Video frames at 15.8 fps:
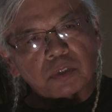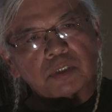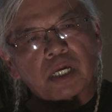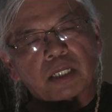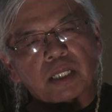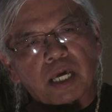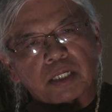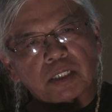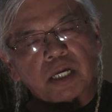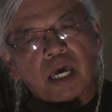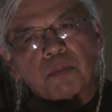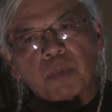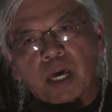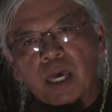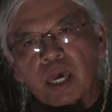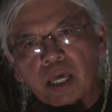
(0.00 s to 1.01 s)
at that
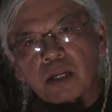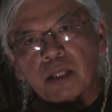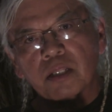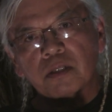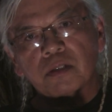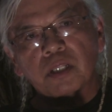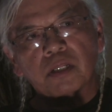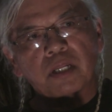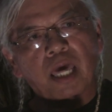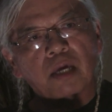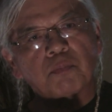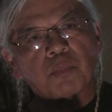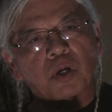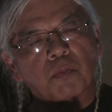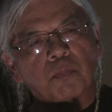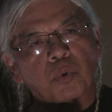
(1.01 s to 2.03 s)
time ahead of the
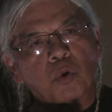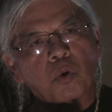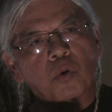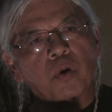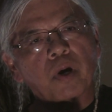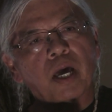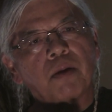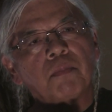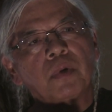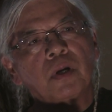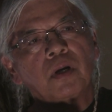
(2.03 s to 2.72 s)
NAGPRA program.